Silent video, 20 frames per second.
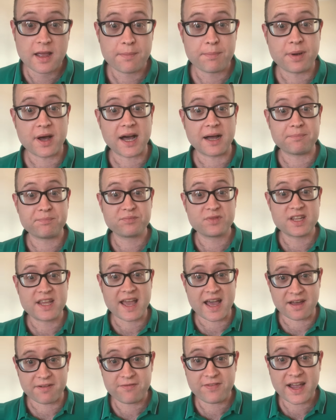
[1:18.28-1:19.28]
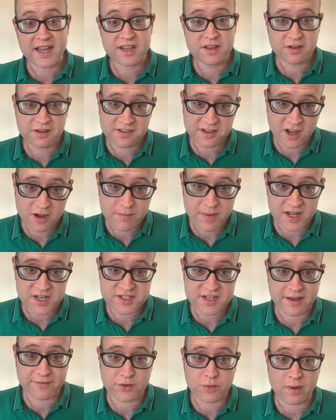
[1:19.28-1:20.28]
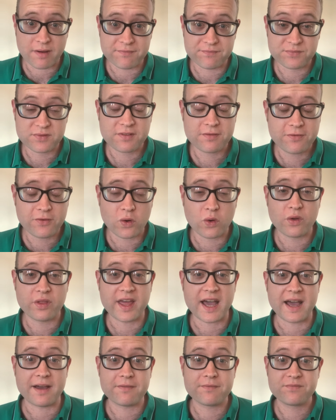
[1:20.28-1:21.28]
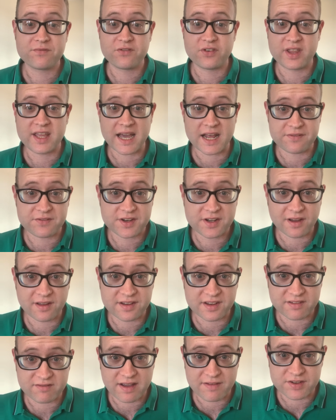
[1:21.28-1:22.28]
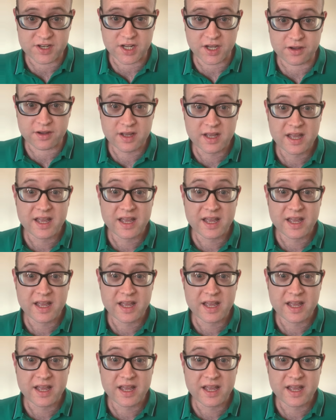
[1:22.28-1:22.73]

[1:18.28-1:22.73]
But yeah, thank you so much everyone for that, for the advertising revenue.